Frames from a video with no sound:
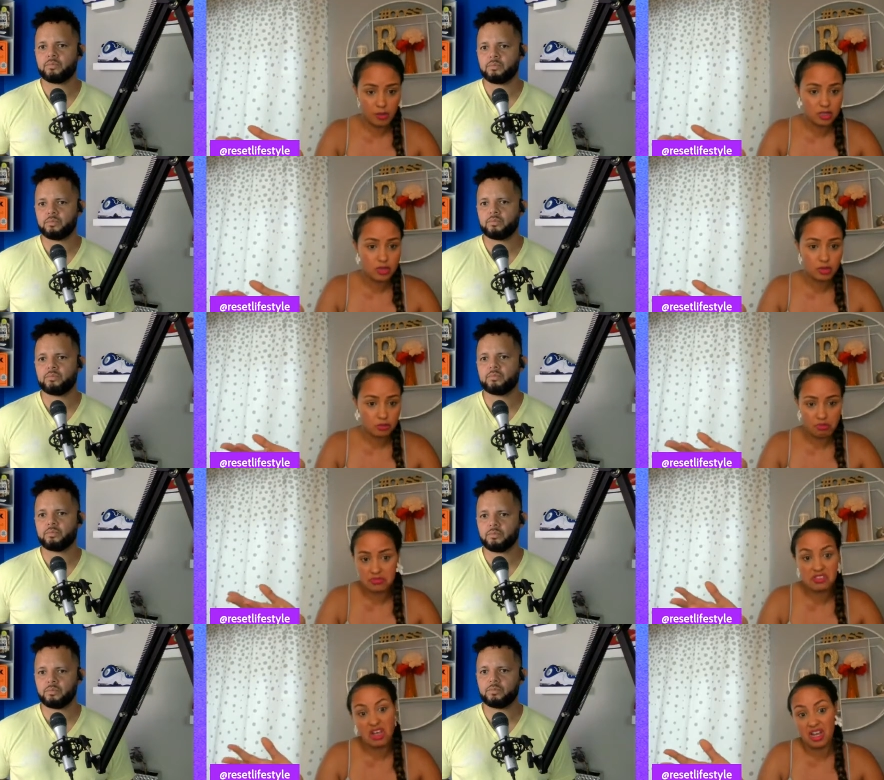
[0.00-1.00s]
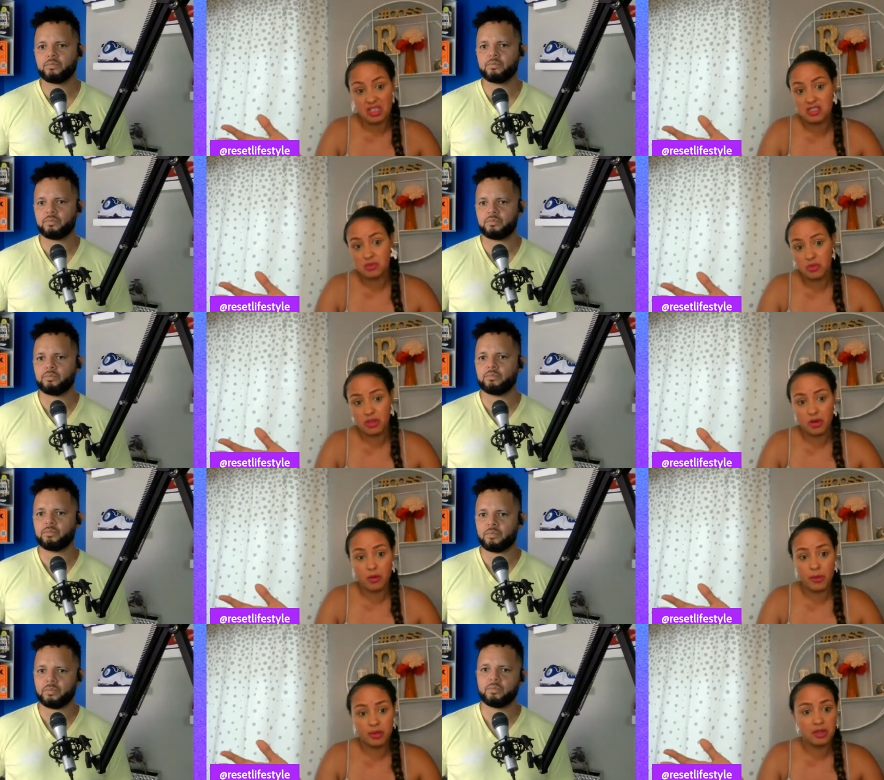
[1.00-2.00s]
Speaker 1: months size when they
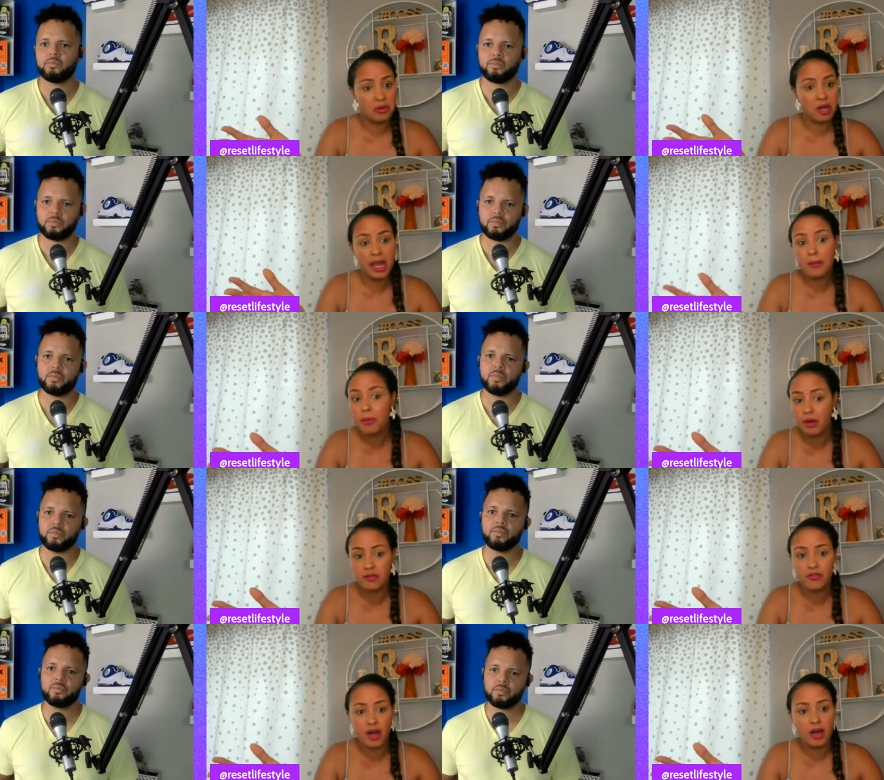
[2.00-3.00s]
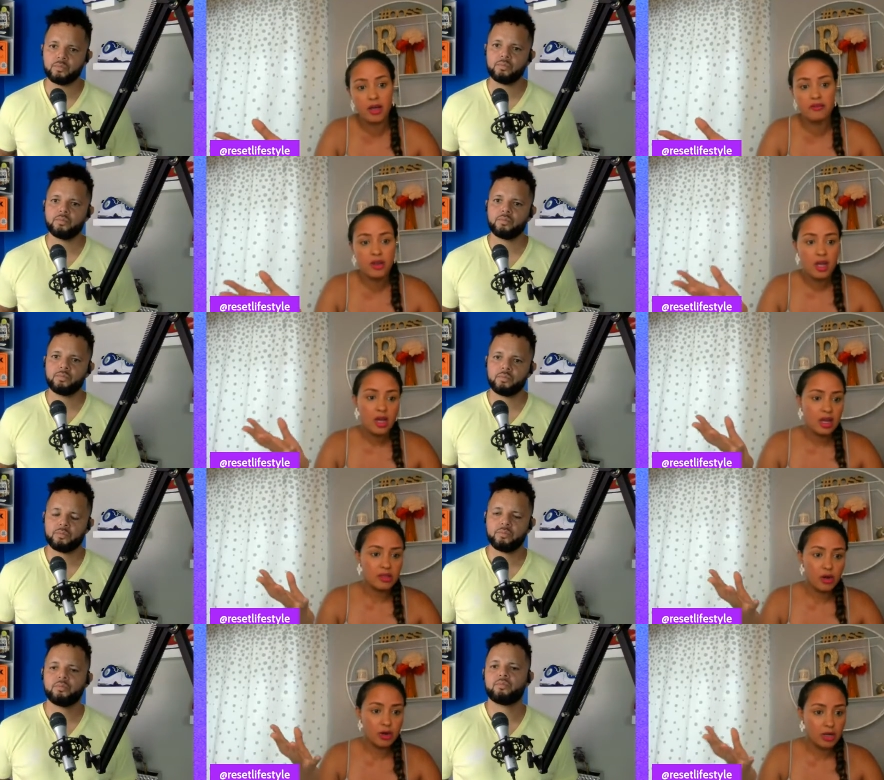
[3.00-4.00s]
were born. They were 8.5
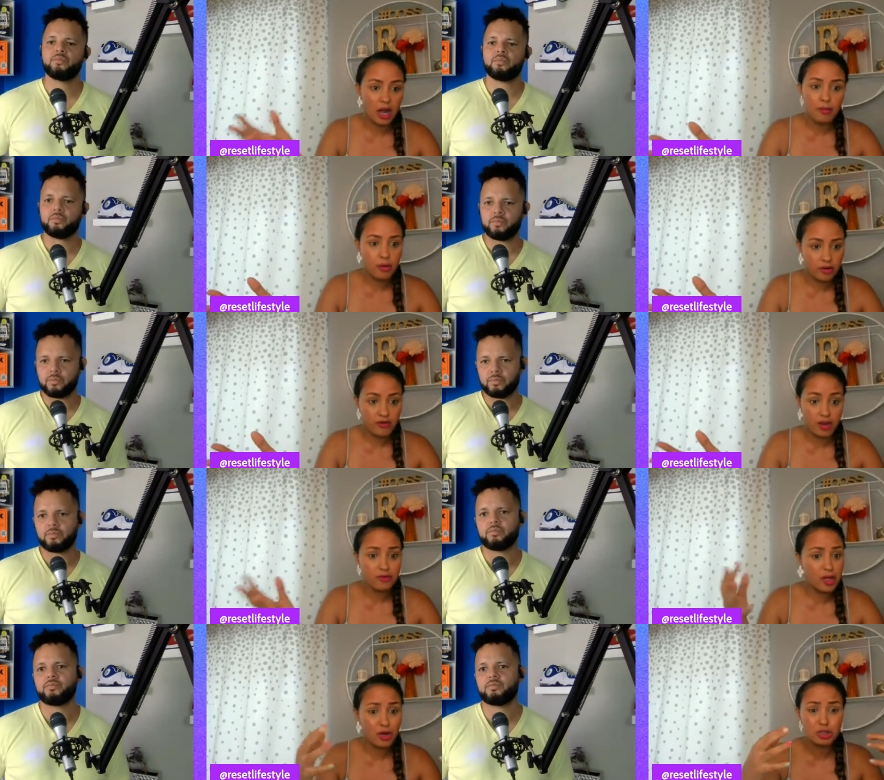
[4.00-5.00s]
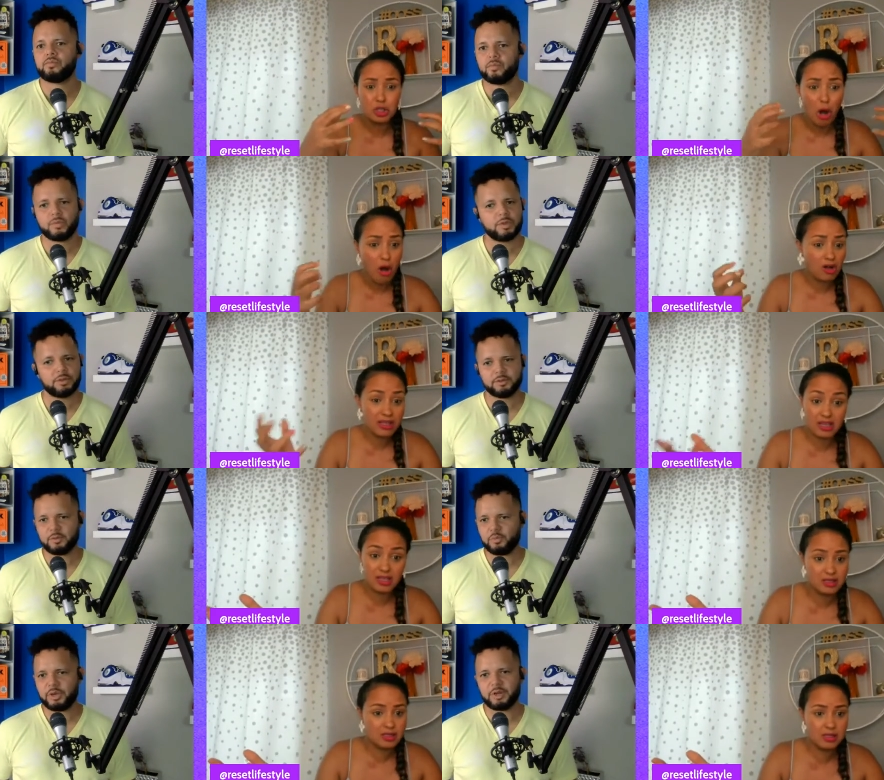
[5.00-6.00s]
and they were 9.5. They were tall
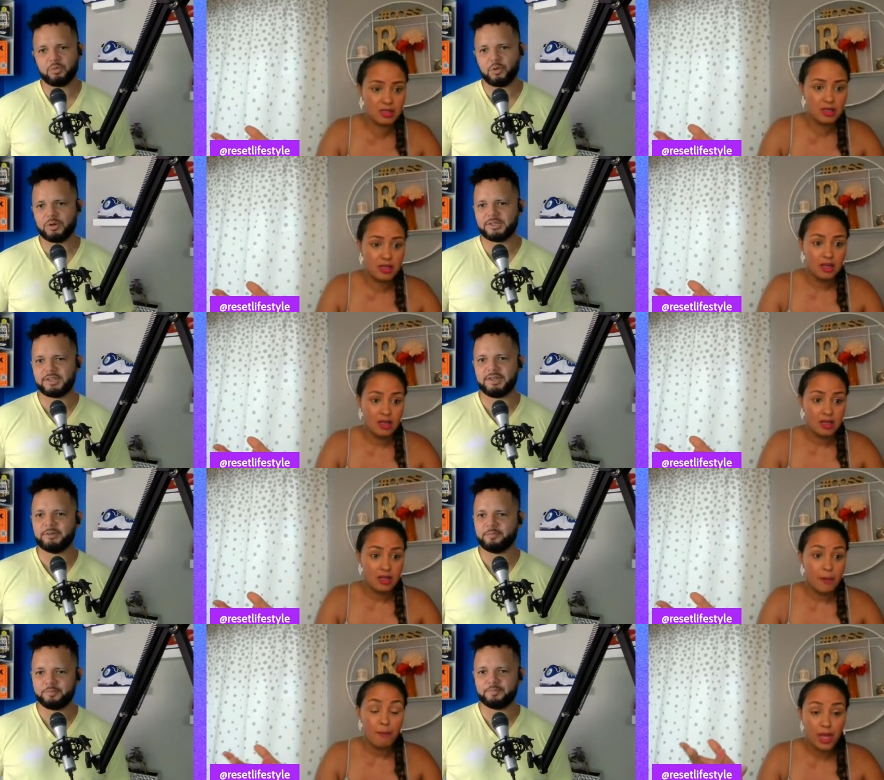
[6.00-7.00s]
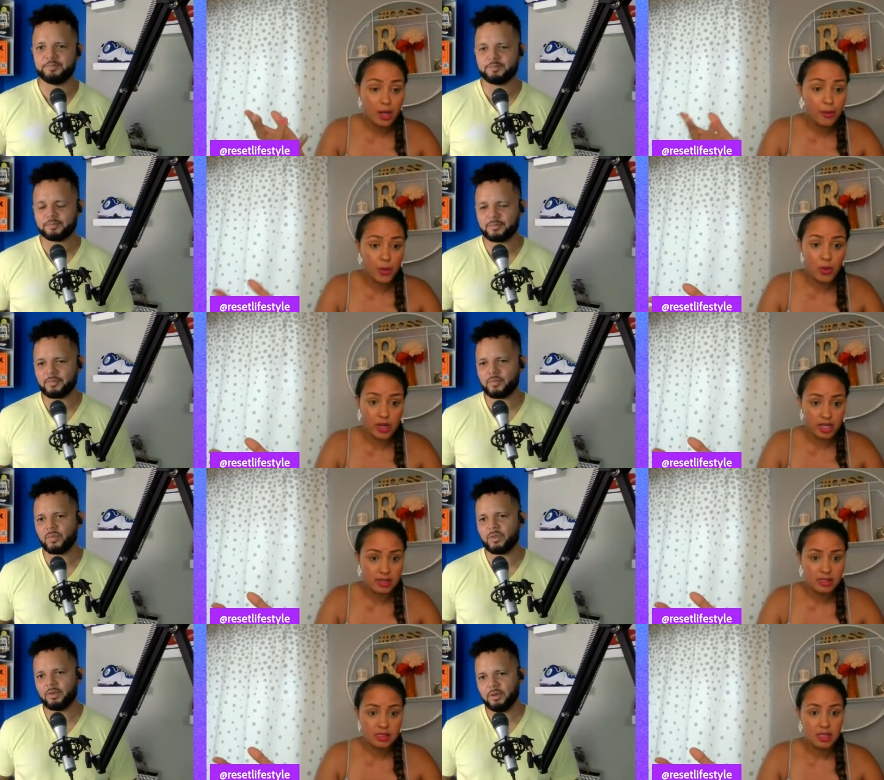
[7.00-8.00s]
kids.
Speaker 2: Big boys, yeah.
Speaker 1: Big
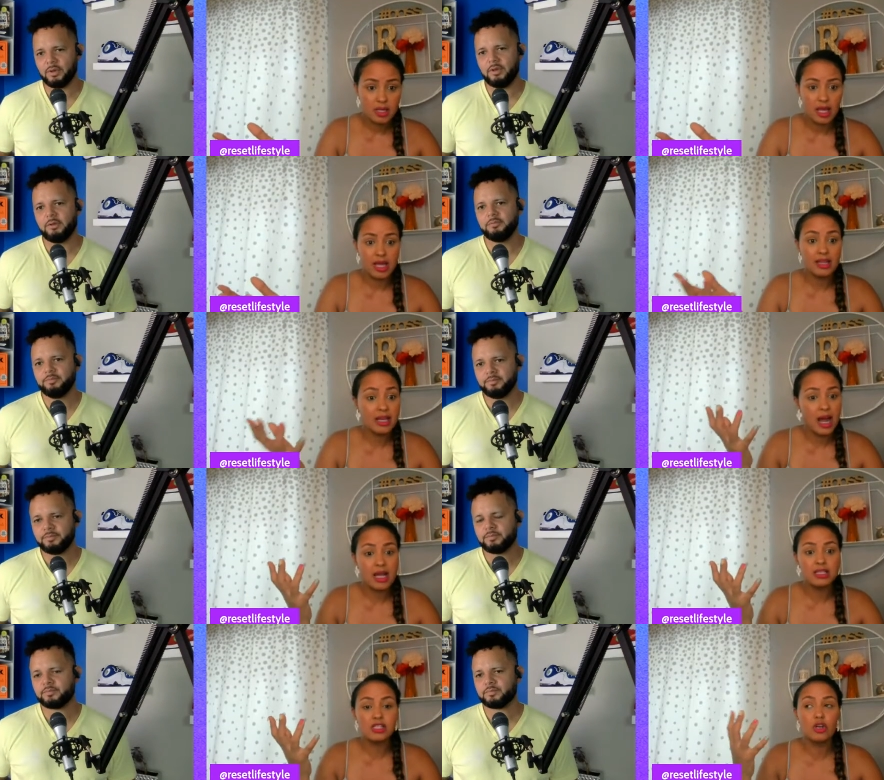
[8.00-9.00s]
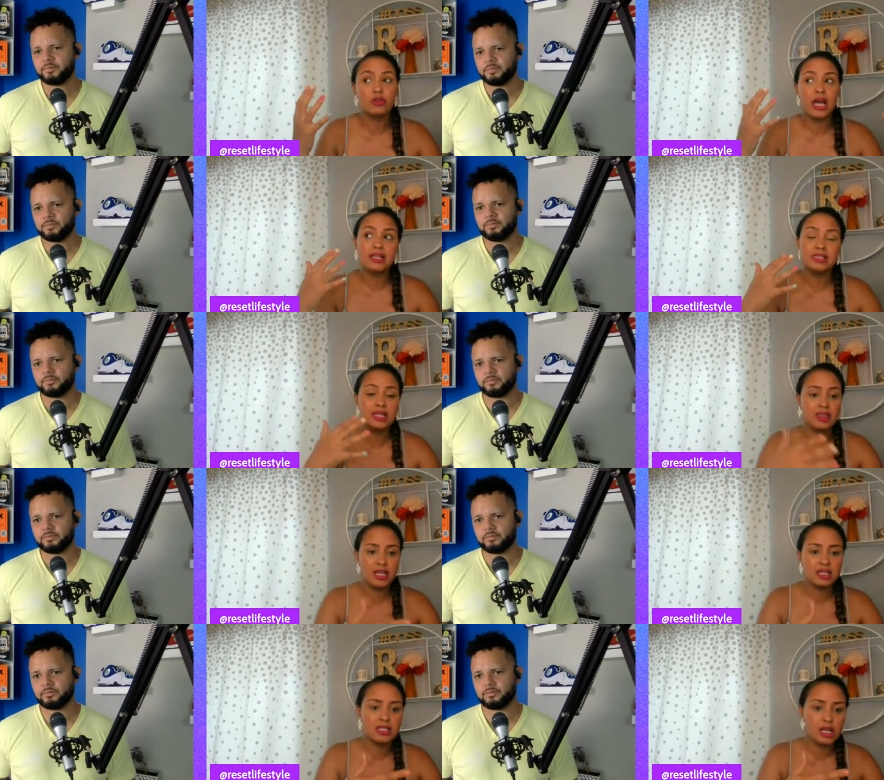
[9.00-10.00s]
boys and then I, so that's the
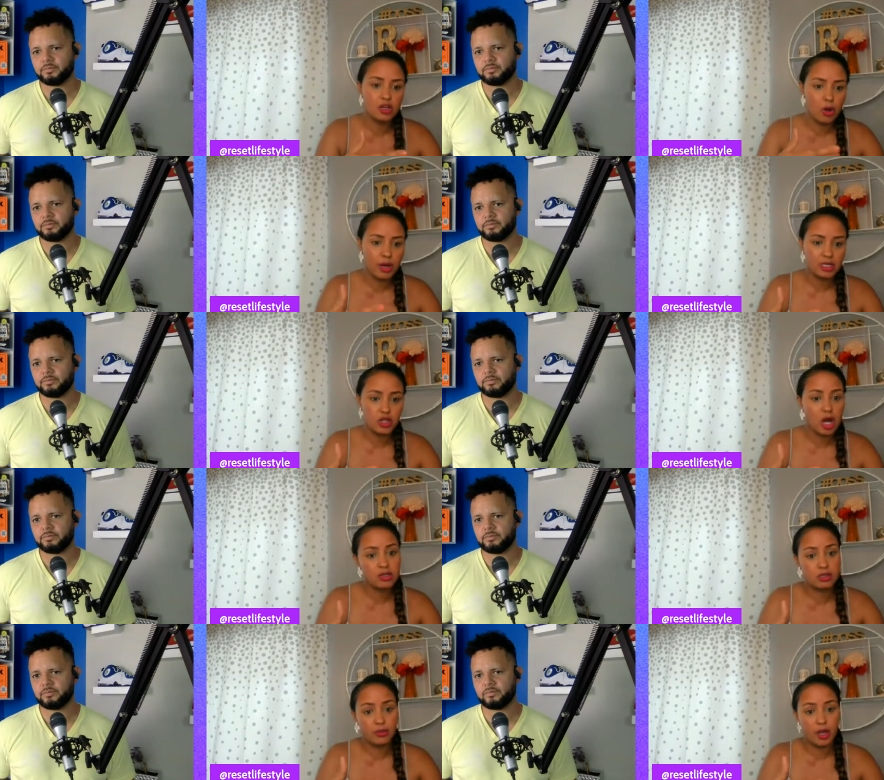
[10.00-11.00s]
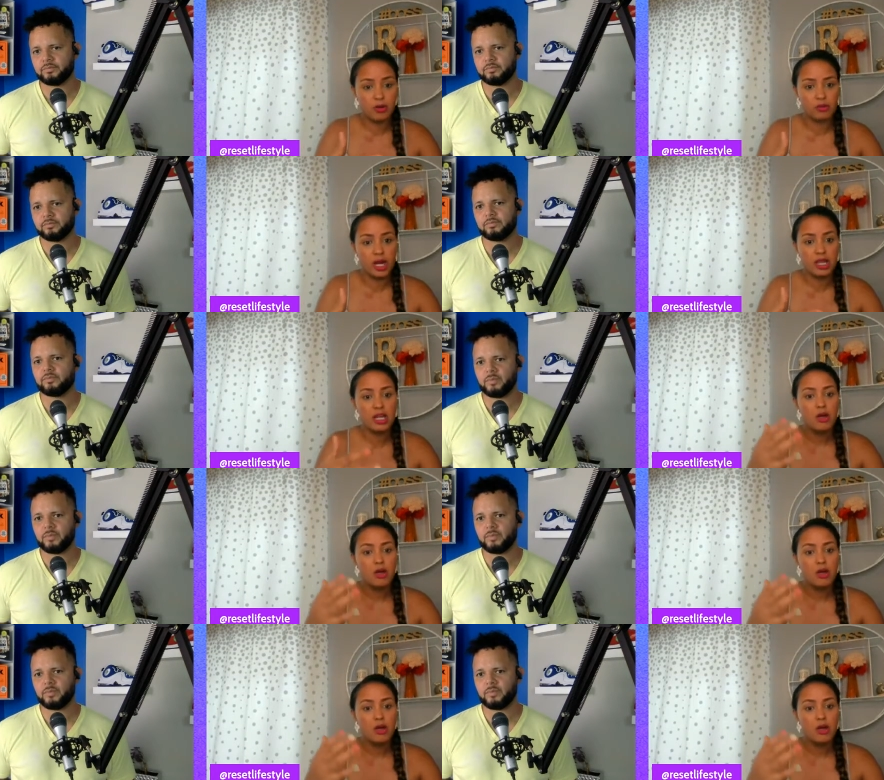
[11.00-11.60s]
thing it's like nobody talks about right